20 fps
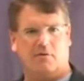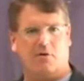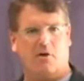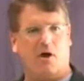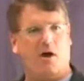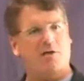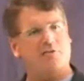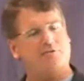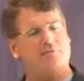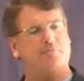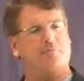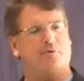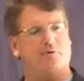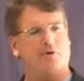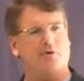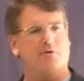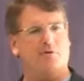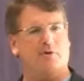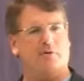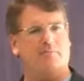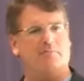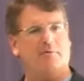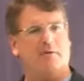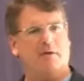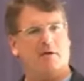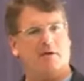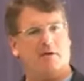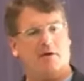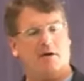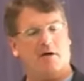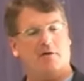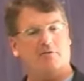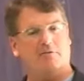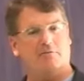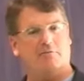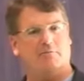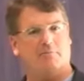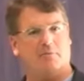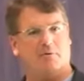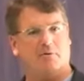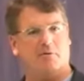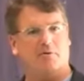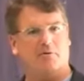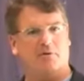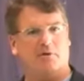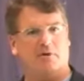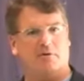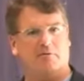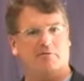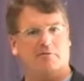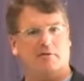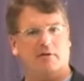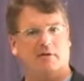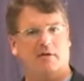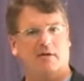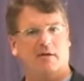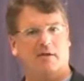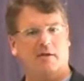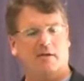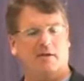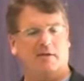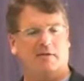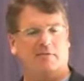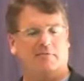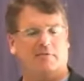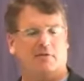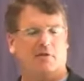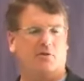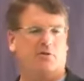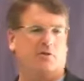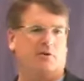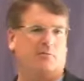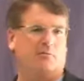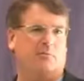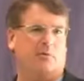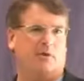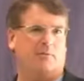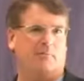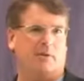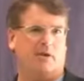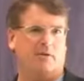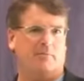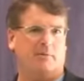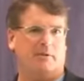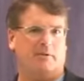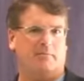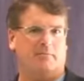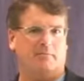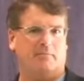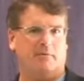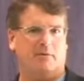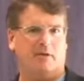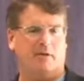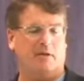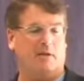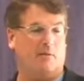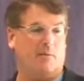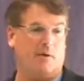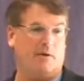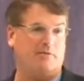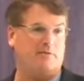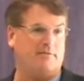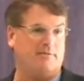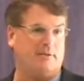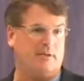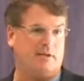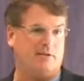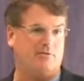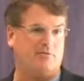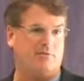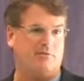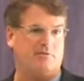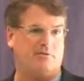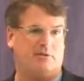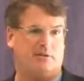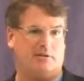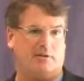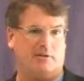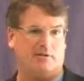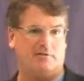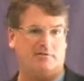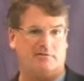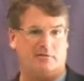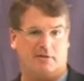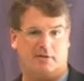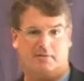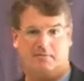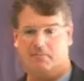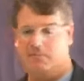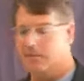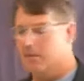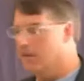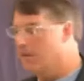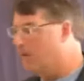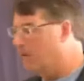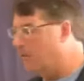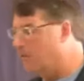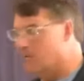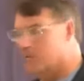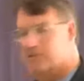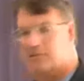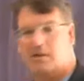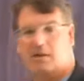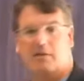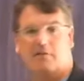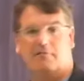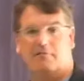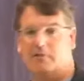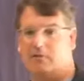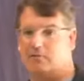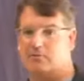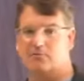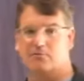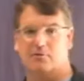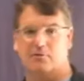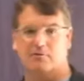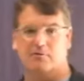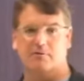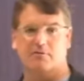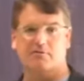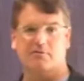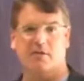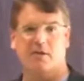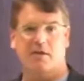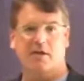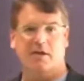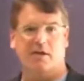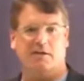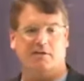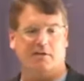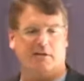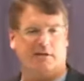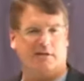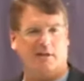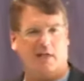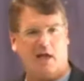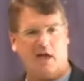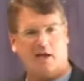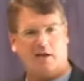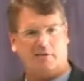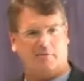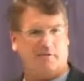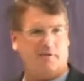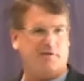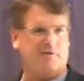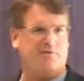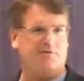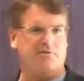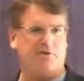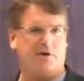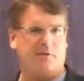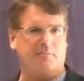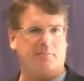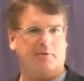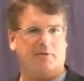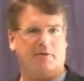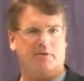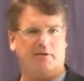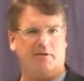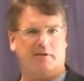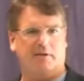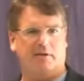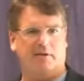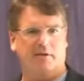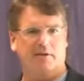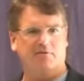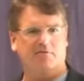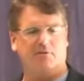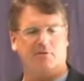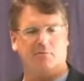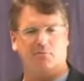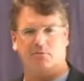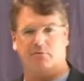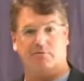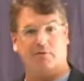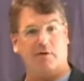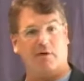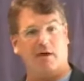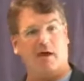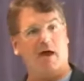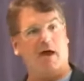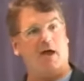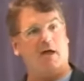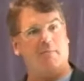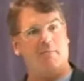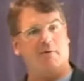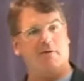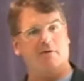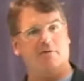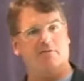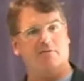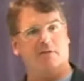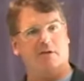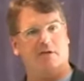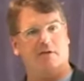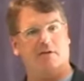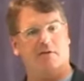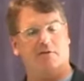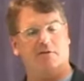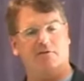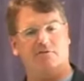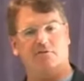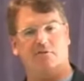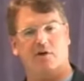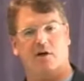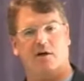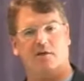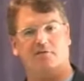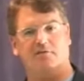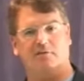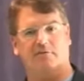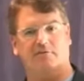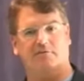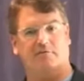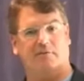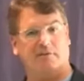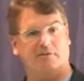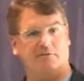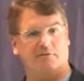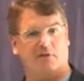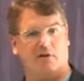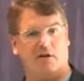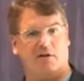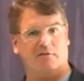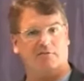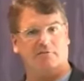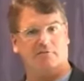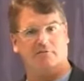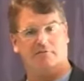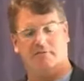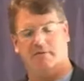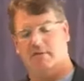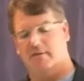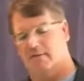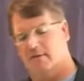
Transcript: cost per unit of, if the unit one might have been kilowatts of electricity, let's say, or telephone service. It declined very sharply. It initially was very high because they had all these costs, these fixed costs of